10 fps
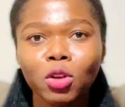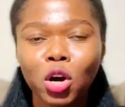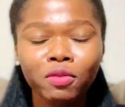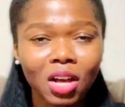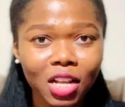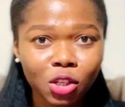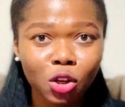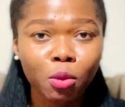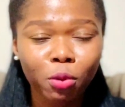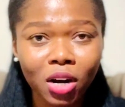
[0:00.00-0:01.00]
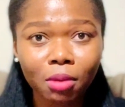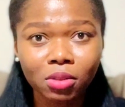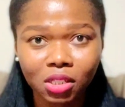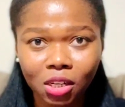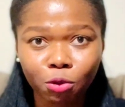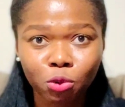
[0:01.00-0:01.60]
Or if they ask you your program details,